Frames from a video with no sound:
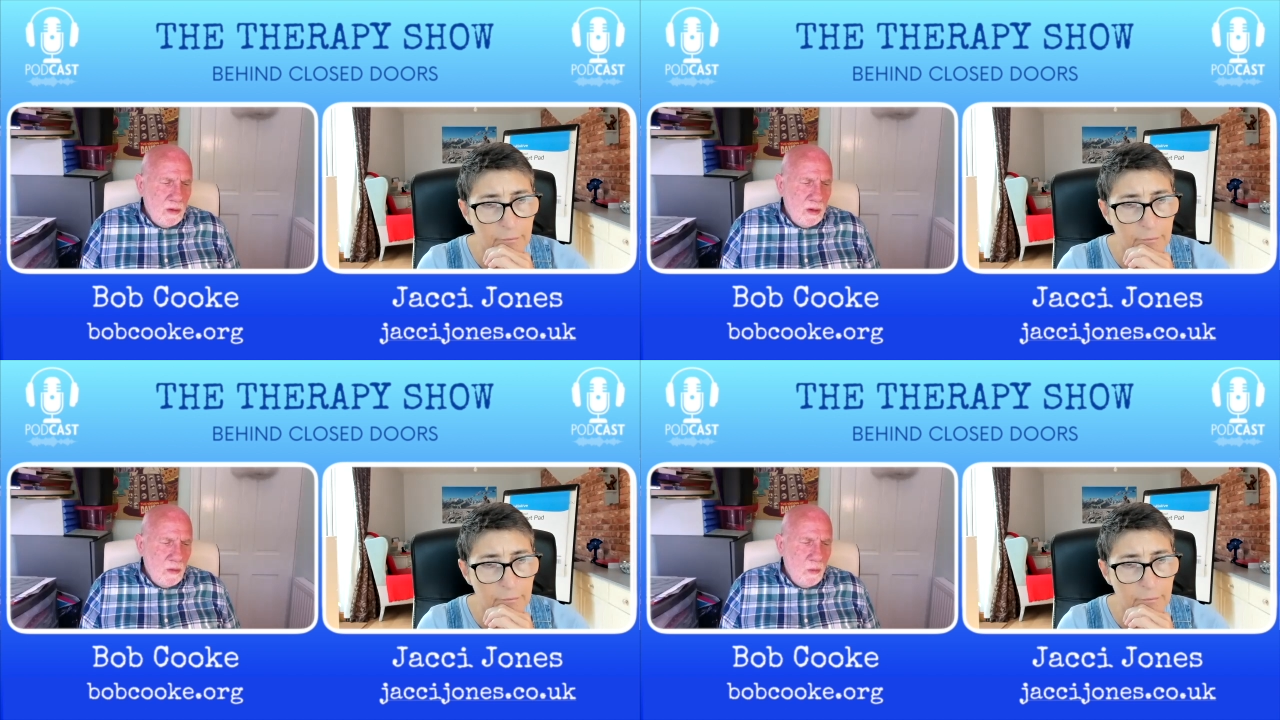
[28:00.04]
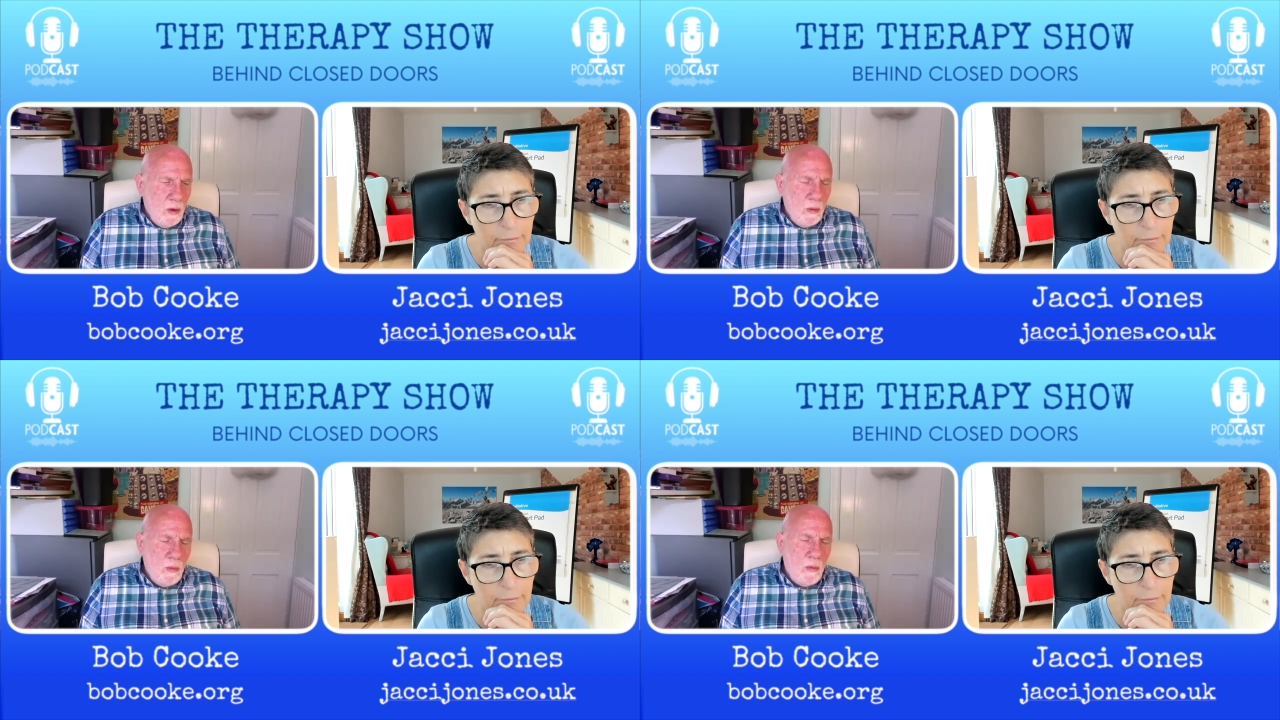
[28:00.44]

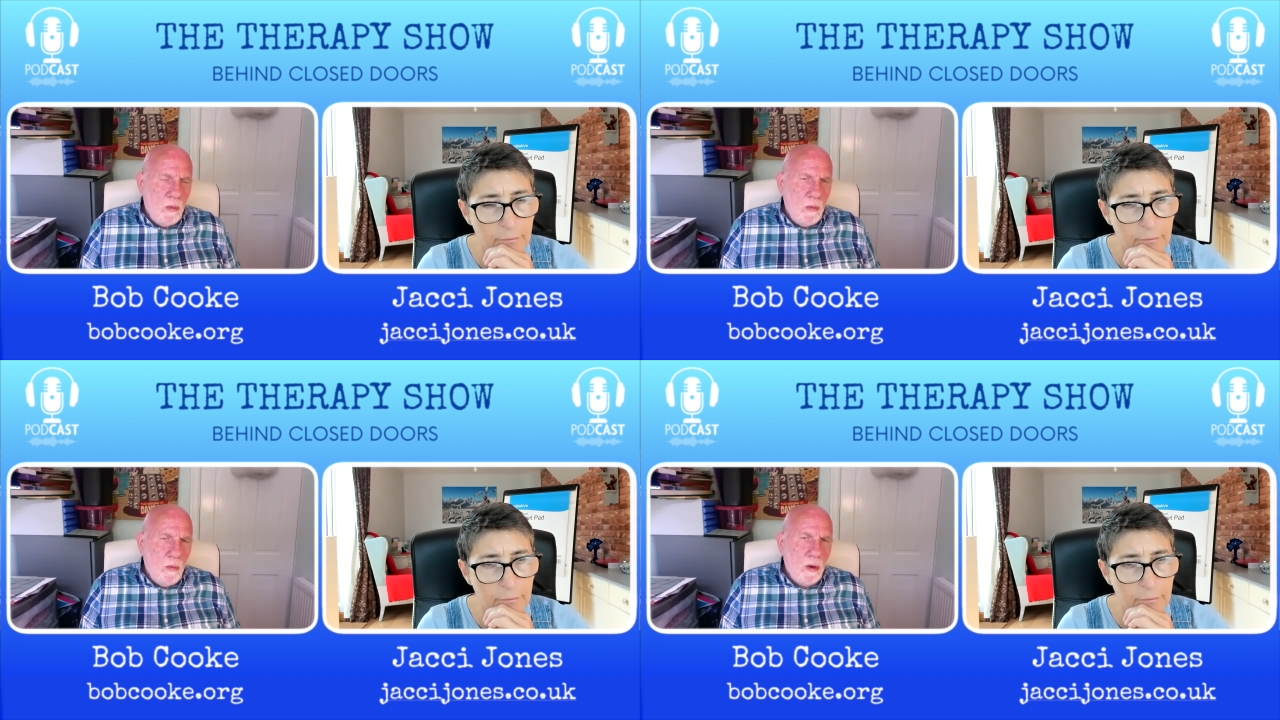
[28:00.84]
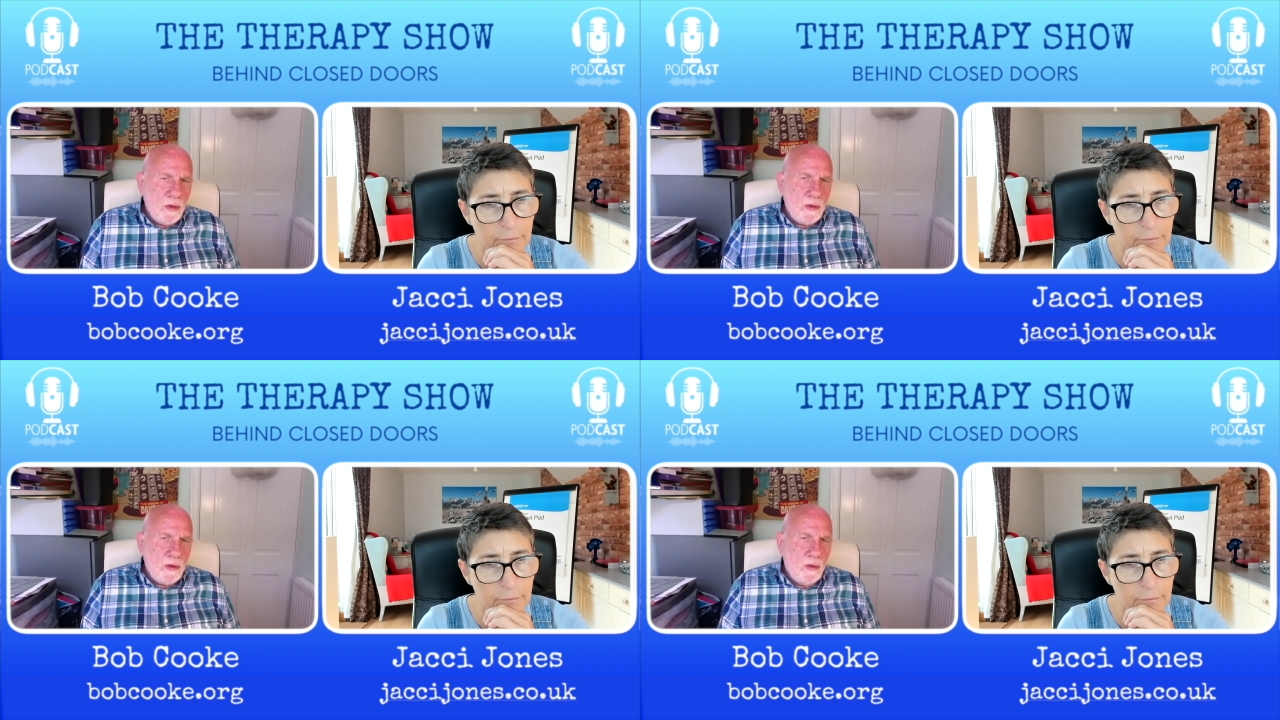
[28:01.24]
Speaker 1: What
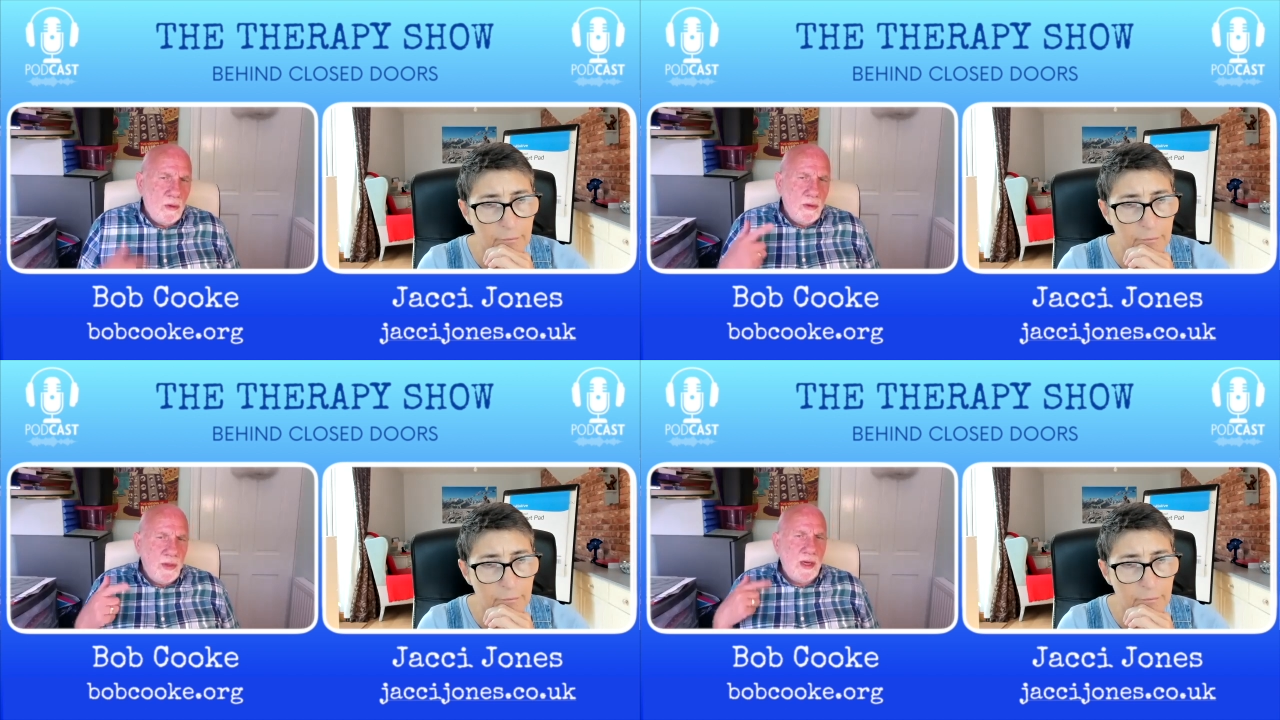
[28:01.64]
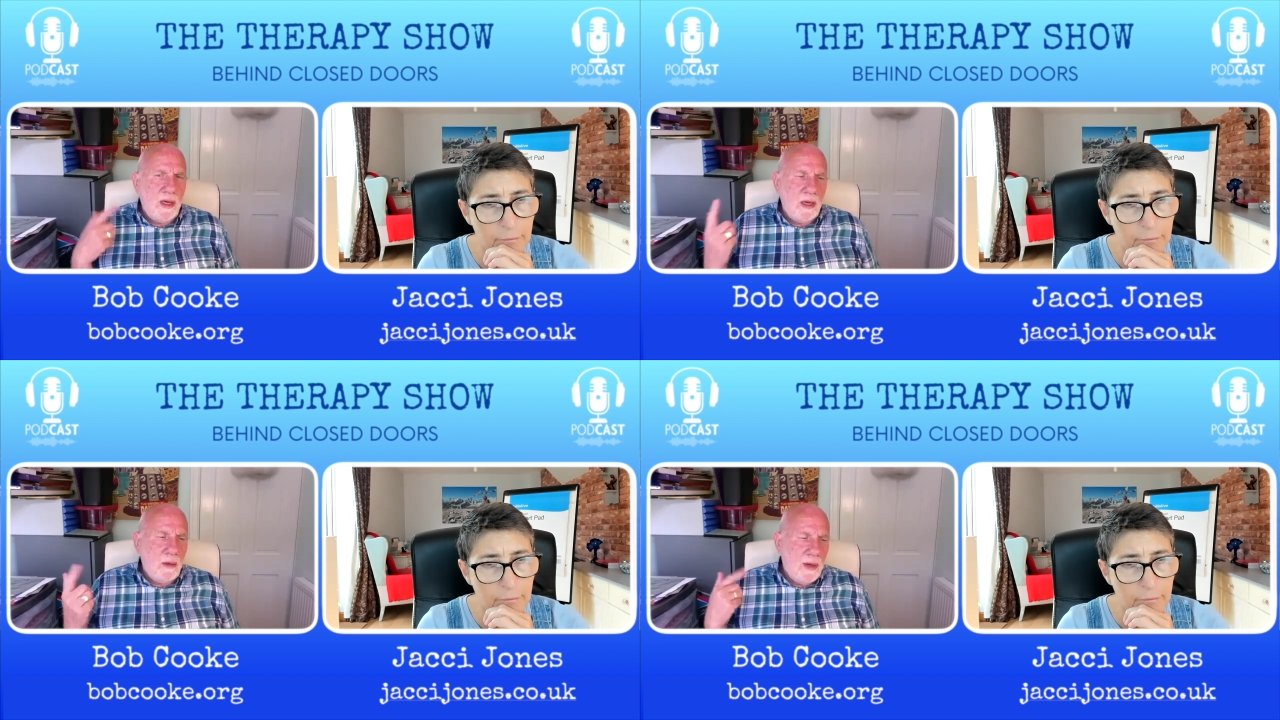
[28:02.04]
what's your
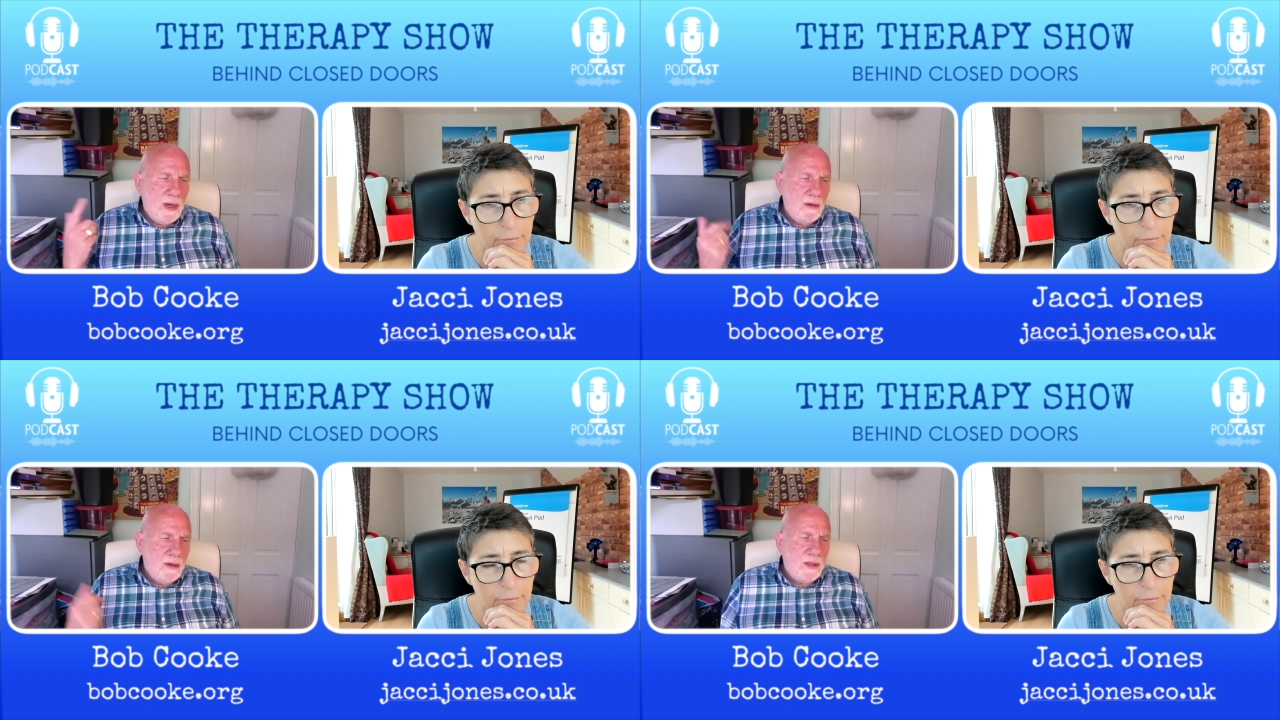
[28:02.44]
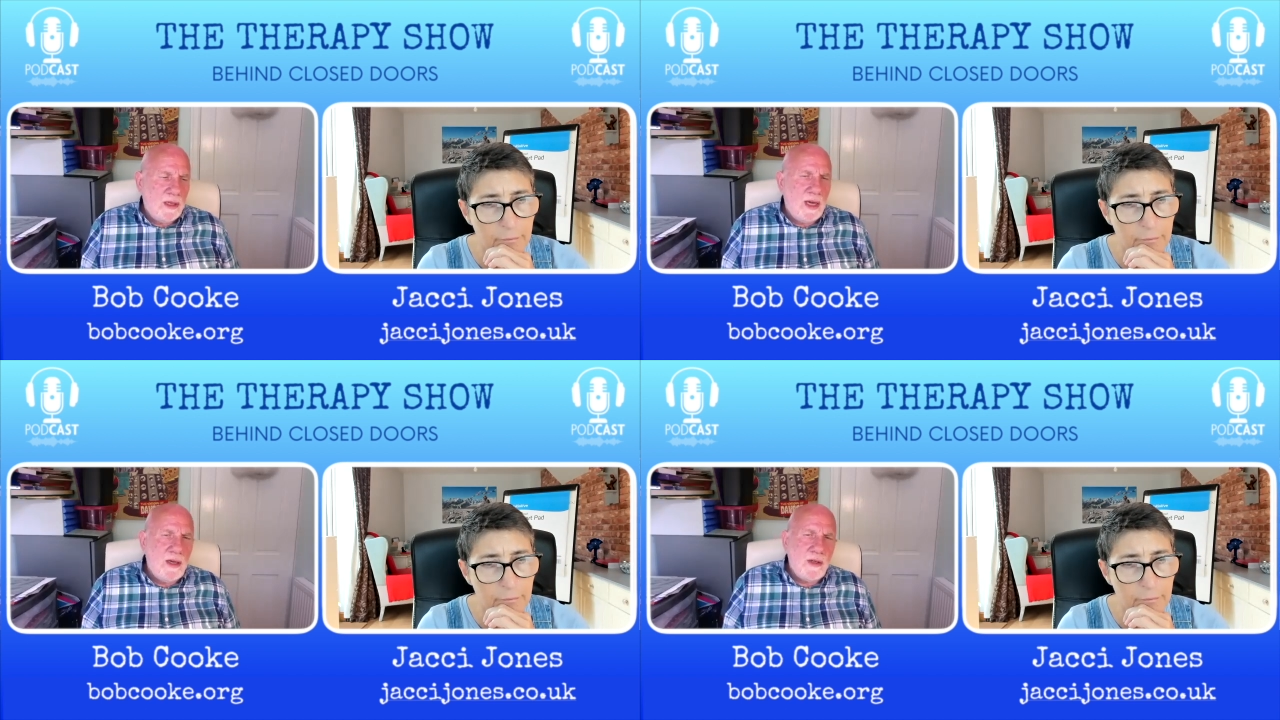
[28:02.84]
thinking about
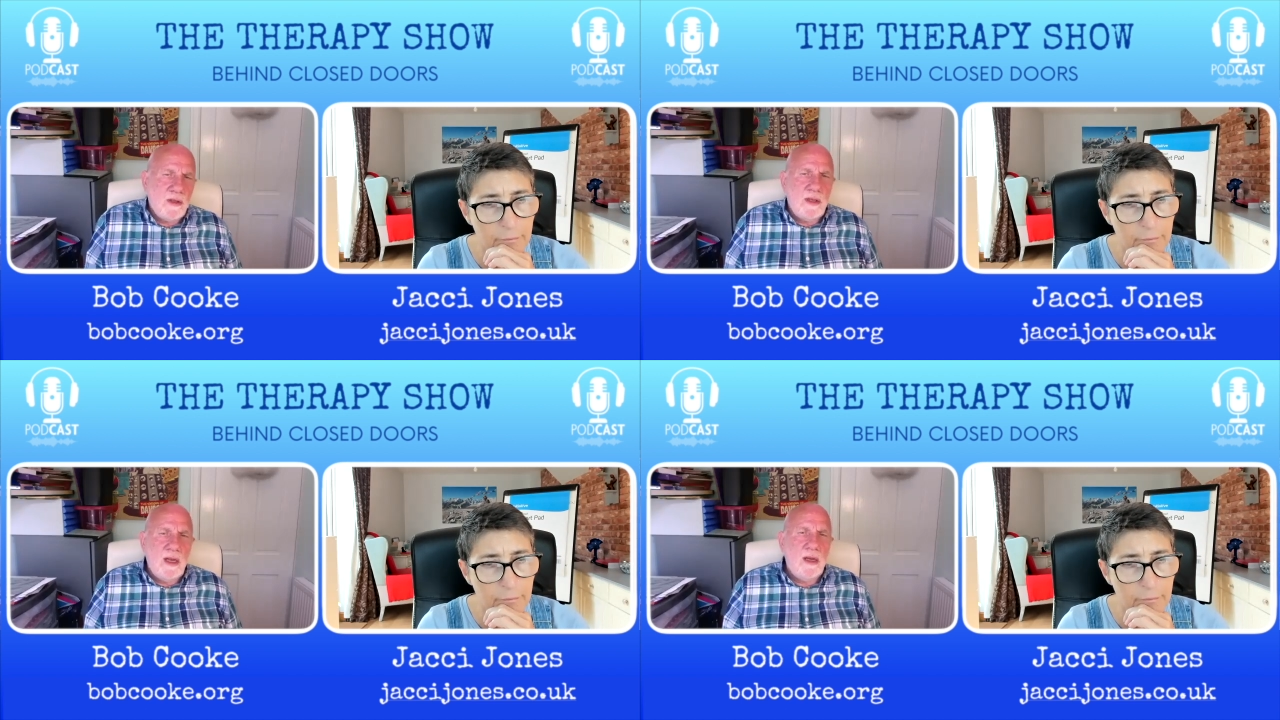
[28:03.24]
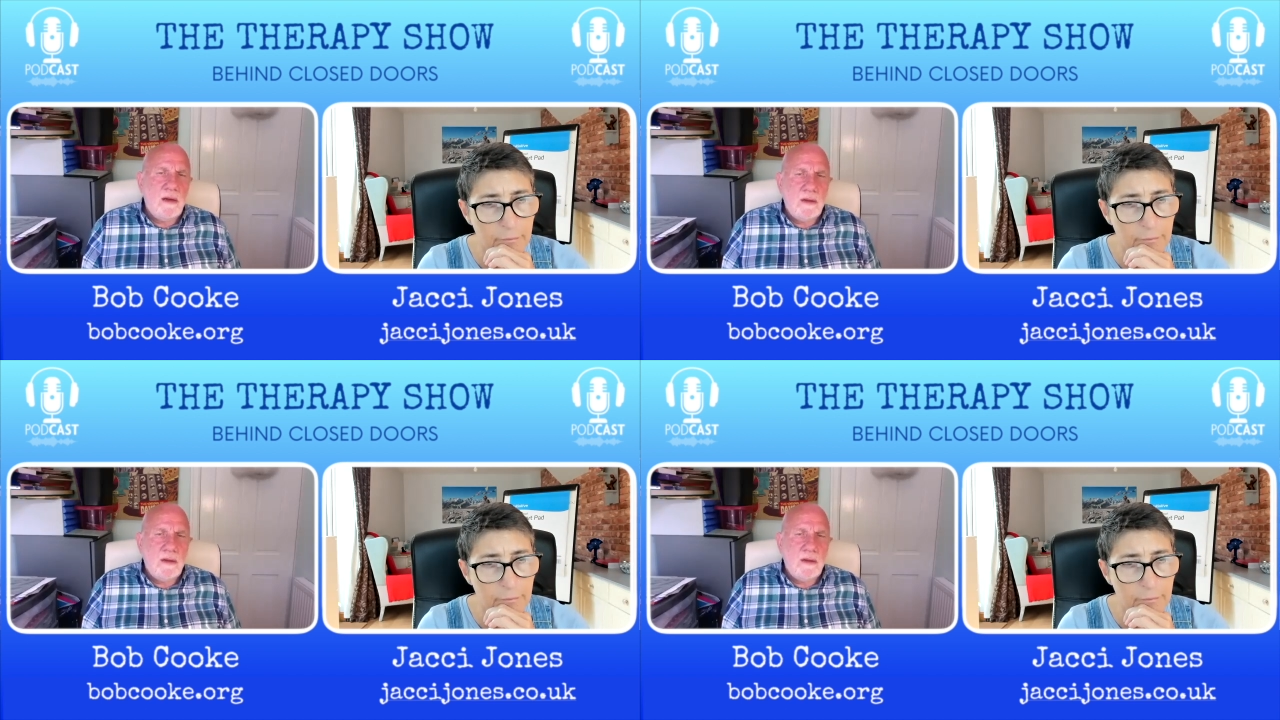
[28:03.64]
litigation there?